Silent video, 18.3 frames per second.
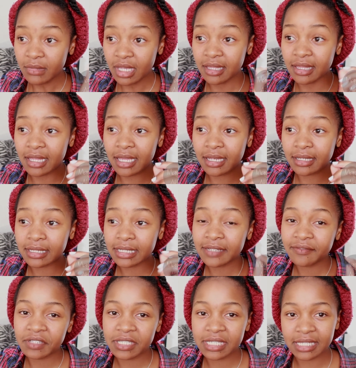and then
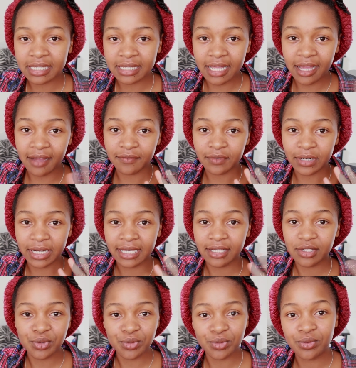leave it in there for
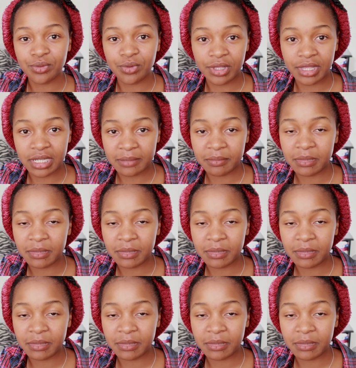like 2 or 3